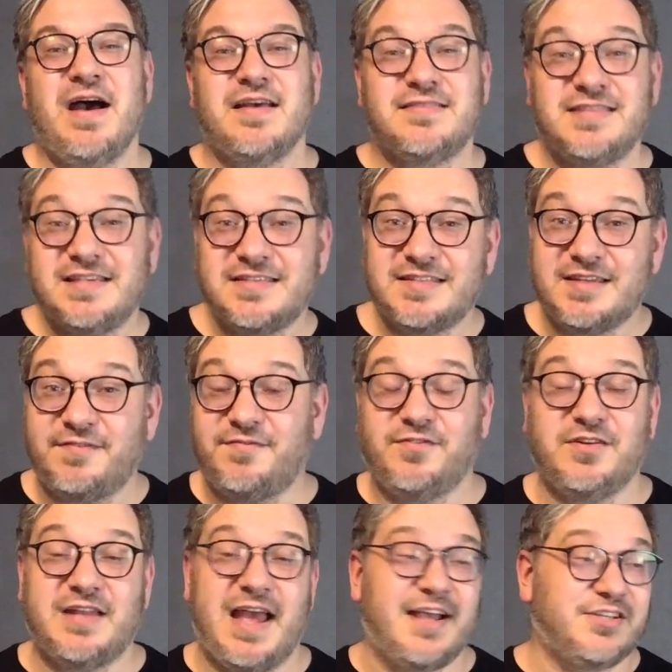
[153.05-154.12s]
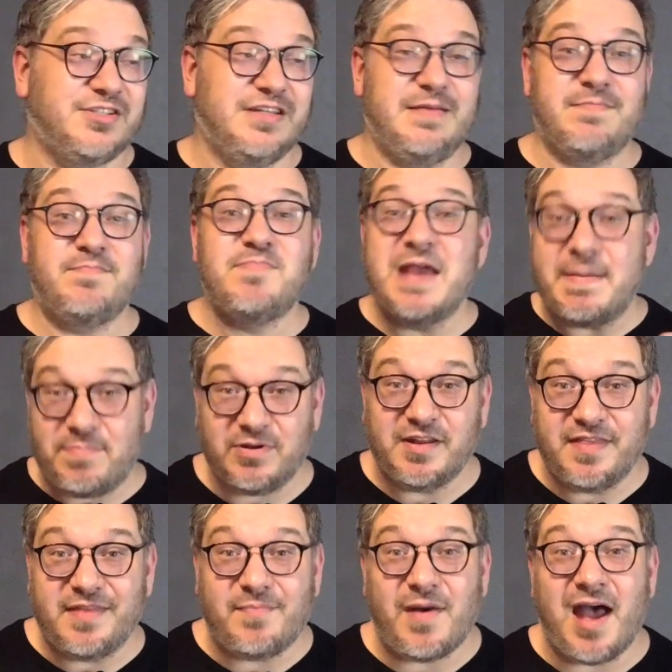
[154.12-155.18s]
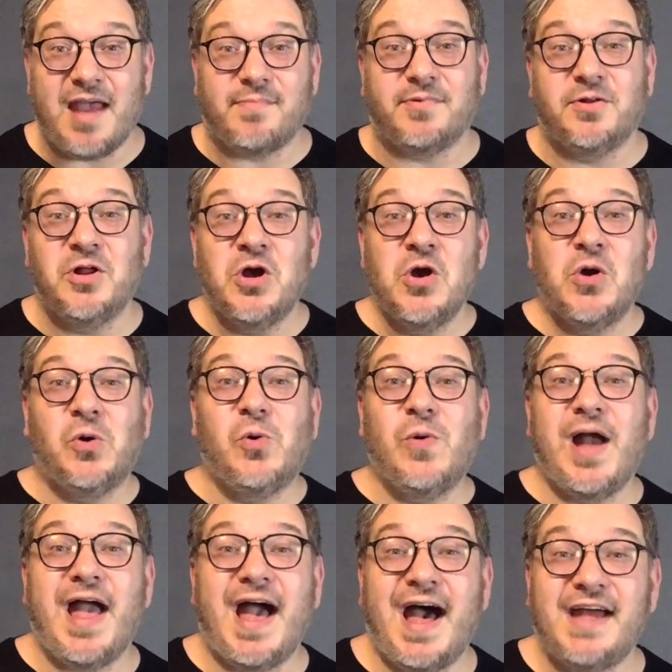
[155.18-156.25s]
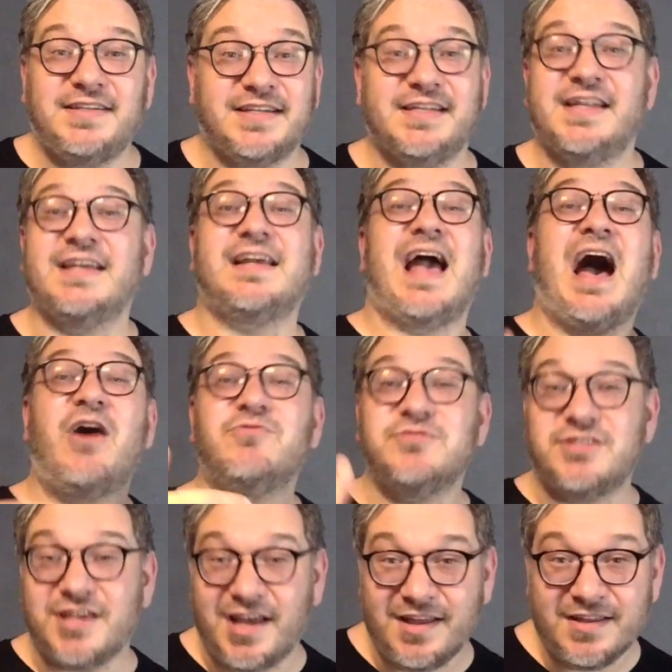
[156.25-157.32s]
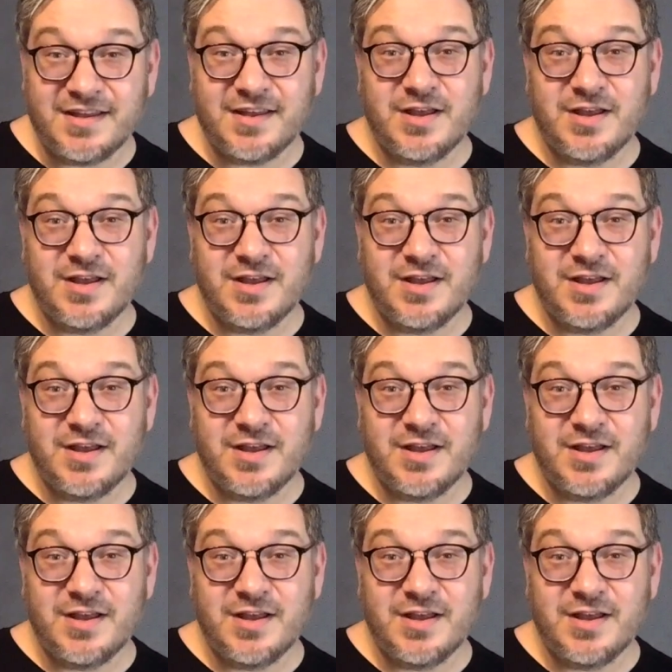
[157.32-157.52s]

six different actually people in the Bible who had an encounter